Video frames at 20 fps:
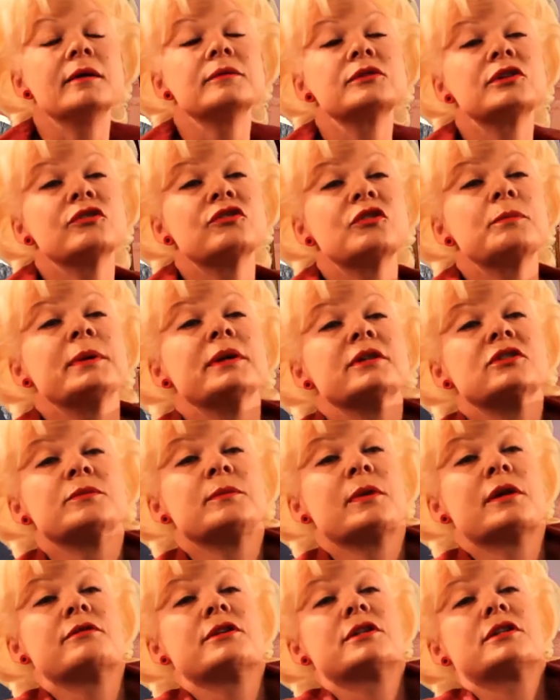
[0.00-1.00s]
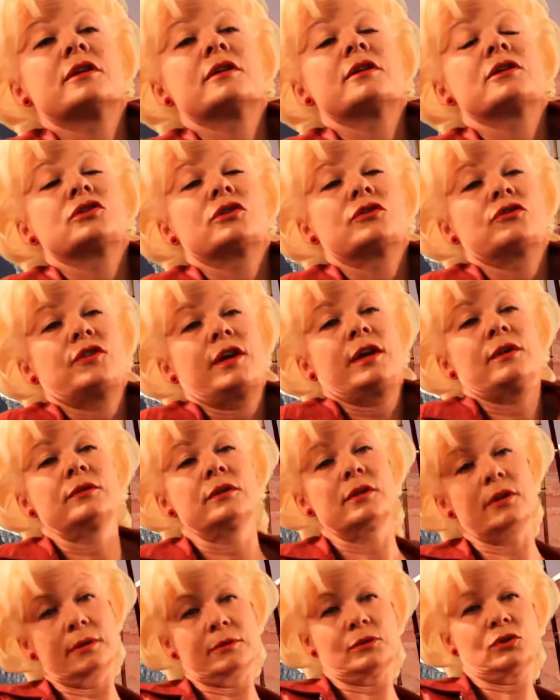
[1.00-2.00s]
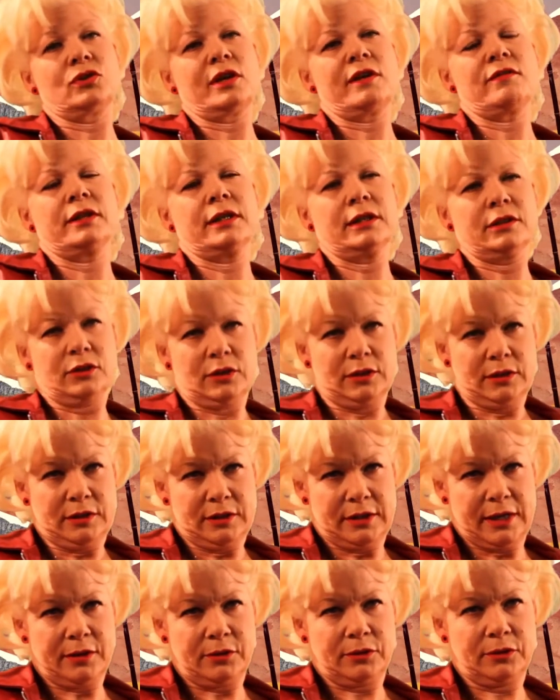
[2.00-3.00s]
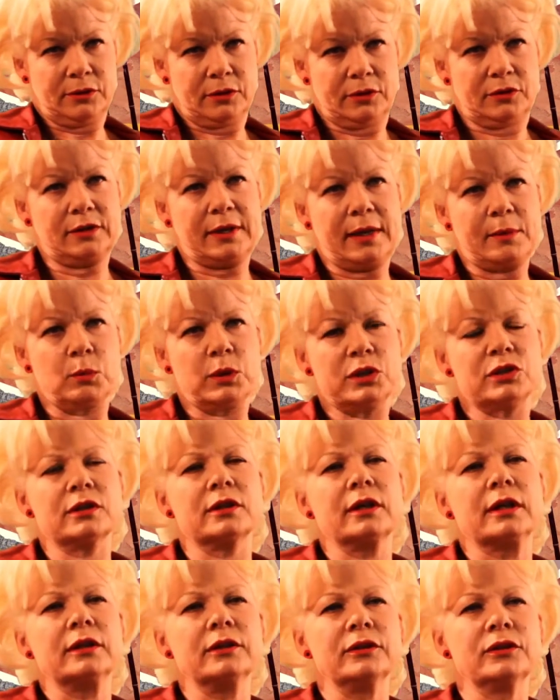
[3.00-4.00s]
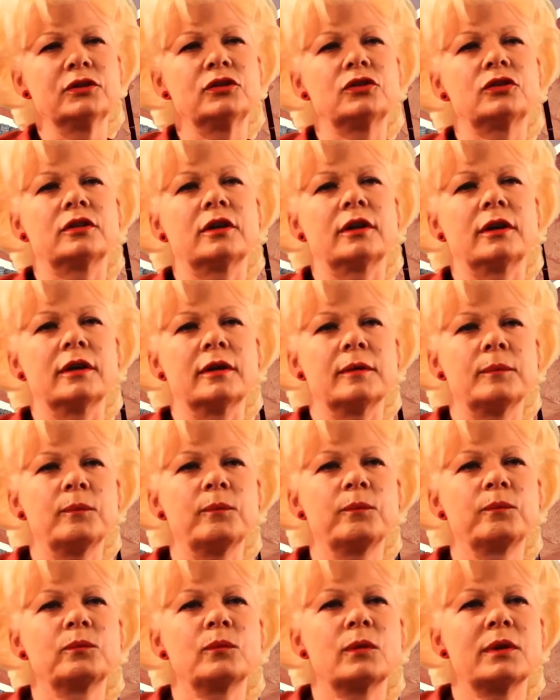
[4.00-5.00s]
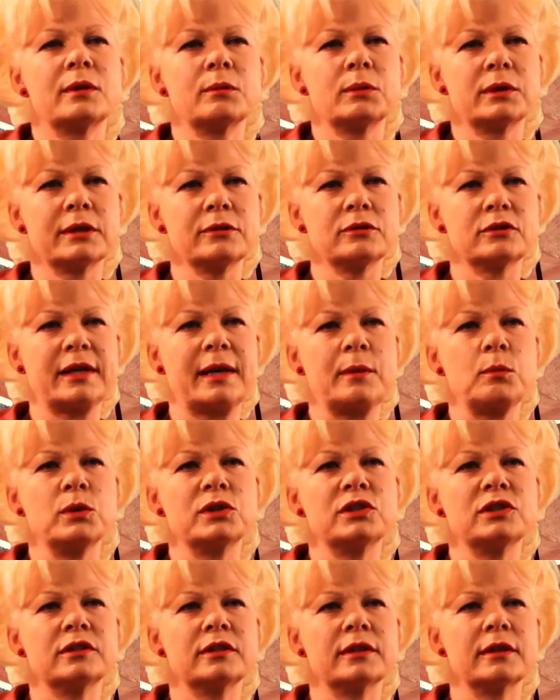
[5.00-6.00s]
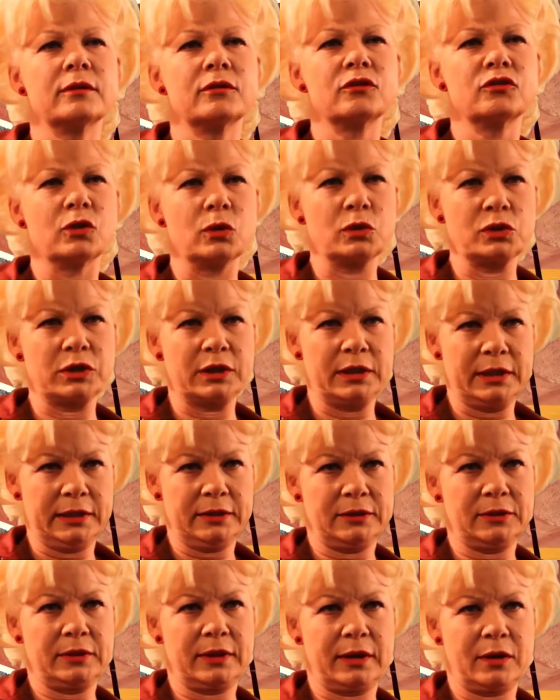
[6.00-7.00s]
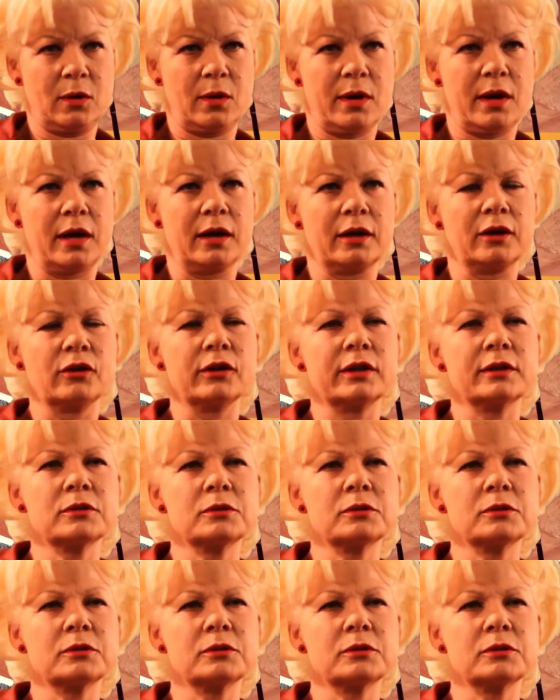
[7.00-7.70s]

So for part of my research, I found that I was travelling to the South Sandwich Islands. There were no sandwiches there, unfortunately, because I was getting quite hungry.